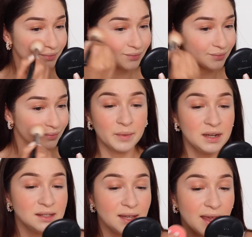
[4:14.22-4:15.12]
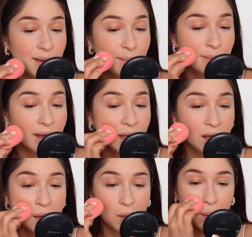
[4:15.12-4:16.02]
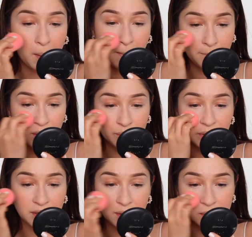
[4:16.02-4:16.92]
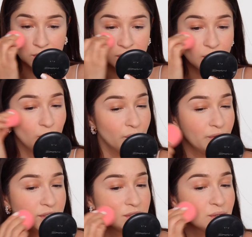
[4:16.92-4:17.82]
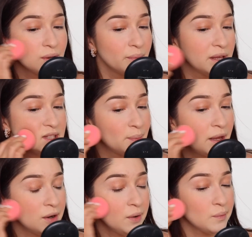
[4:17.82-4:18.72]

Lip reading: I'm going to take my beauty blender and just go over it just so it blends better.